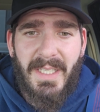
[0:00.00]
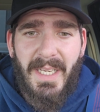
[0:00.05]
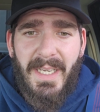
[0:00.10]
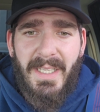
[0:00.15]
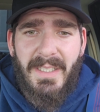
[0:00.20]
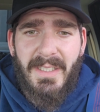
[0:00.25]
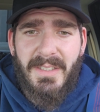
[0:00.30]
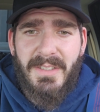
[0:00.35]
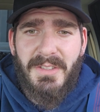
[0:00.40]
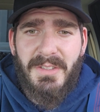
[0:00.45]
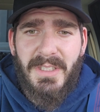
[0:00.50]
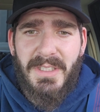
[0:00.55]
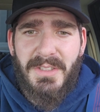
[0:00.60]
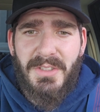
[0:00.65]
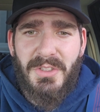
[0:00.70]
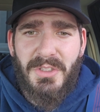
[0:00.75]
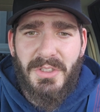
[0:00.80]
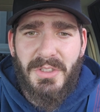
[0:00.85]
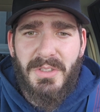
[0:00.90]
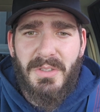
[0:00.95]
hey, are you guys
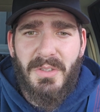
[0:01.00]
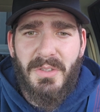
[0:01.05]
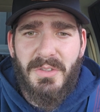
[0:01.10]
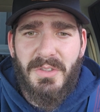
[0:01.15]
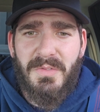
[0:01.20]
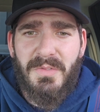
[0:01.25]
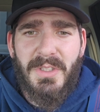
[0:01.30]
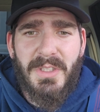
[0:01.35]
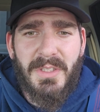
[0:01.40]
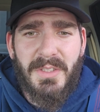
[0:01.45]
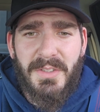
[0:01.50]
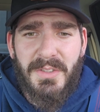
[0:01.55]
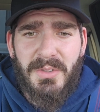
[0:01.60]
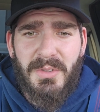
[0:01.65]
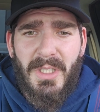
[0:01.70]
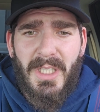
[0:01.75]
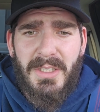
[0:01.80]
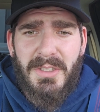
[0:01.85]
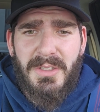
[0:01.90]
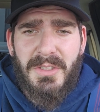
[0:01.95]
just closed for
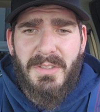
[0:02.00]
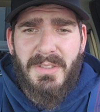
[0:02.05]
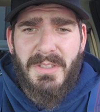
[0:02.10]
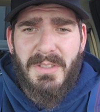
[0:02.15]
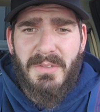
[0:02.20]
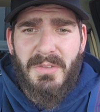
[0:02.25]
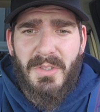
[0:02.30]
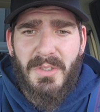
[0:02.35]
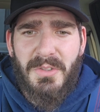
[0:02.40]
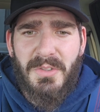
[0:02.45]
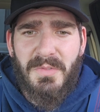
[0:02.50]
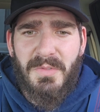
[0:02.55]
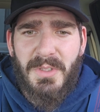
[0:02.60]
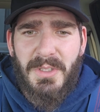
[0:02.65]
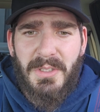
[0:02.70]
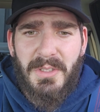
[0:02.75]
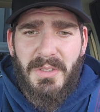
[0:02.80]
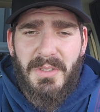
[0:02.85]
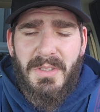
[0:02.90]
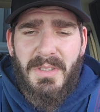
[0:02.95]
construction or are you closed for
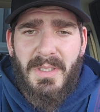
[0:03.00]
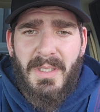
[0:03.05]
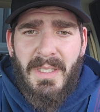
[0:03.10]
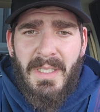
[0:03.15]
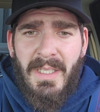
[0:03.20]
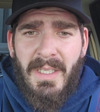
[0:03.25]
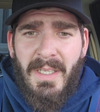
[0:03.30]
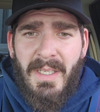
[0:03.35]
good?